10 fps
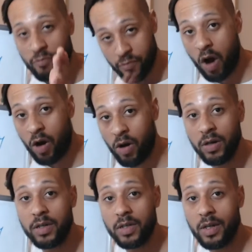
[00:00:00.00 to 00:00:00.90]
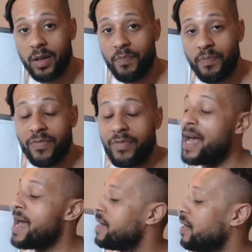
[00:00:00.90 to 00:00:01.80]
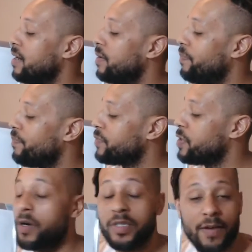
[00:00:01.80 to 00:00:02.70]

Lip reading: wrong, then you just